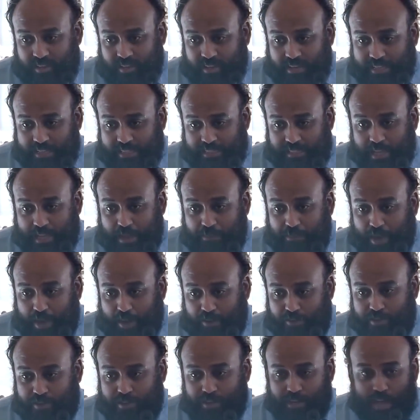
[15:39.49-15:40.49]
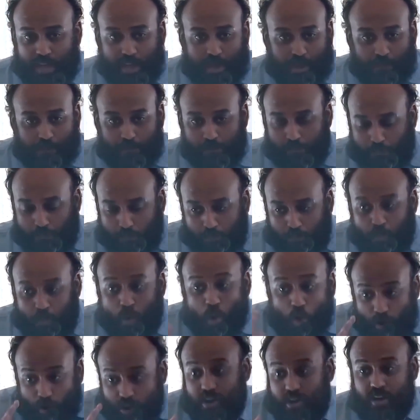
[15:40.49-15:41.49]
It's about um,
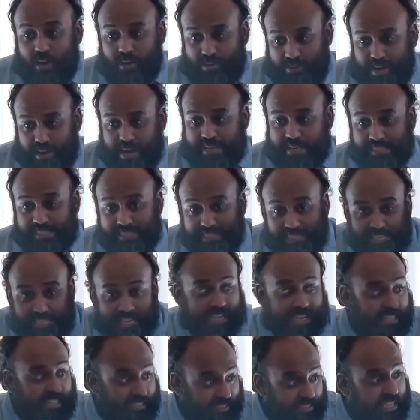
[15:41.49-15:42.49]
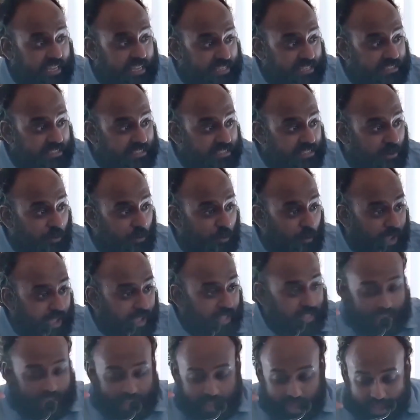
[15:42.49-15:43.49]
moral right, seeing things the
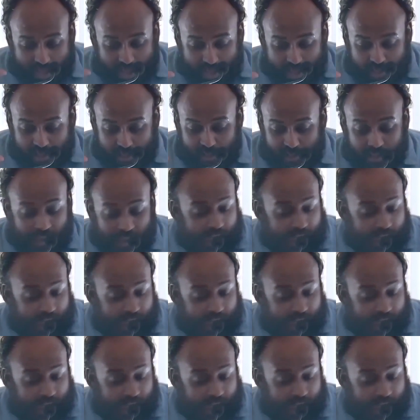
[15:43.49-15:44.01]
way they are,